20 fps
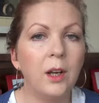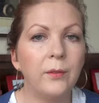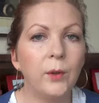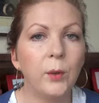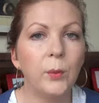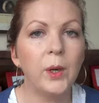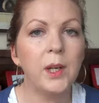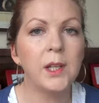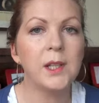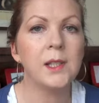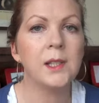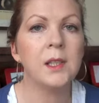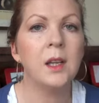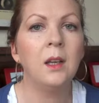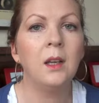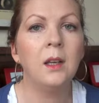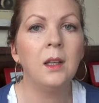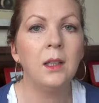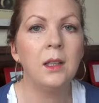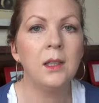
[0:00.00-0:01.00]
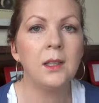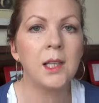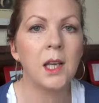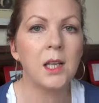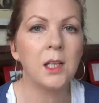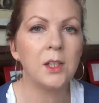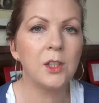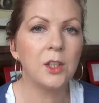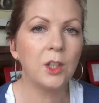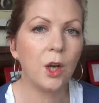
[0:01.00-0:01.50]
I've always
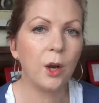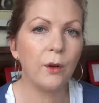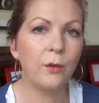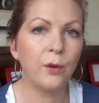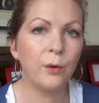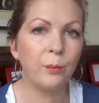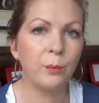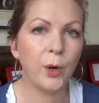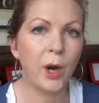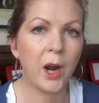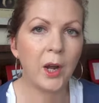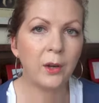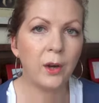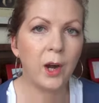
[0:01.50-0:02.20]
tended to go for a brown